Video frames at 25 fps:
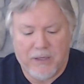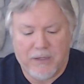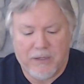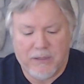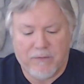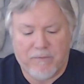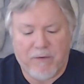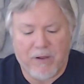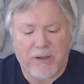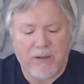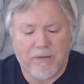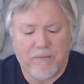
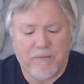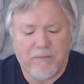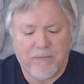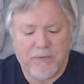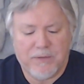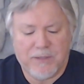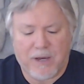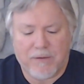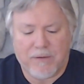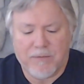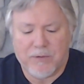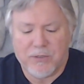Develop
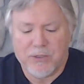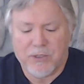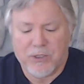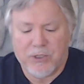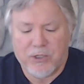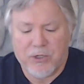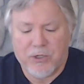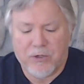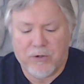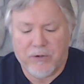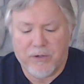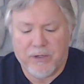
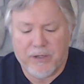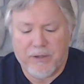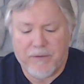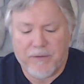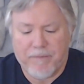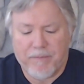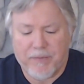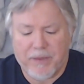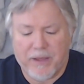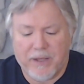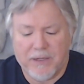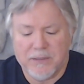cybersecurity
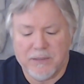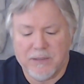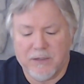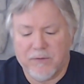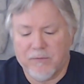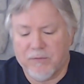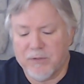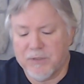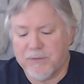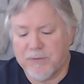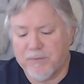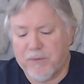
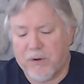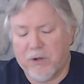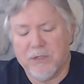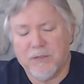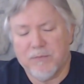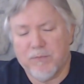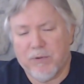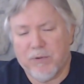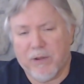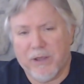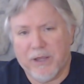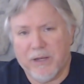incident
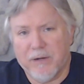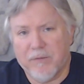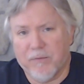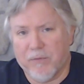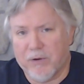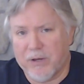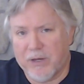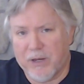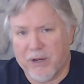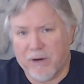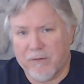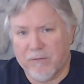response plan and
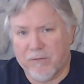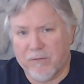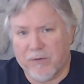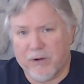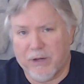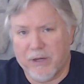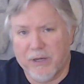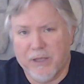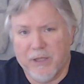recovery.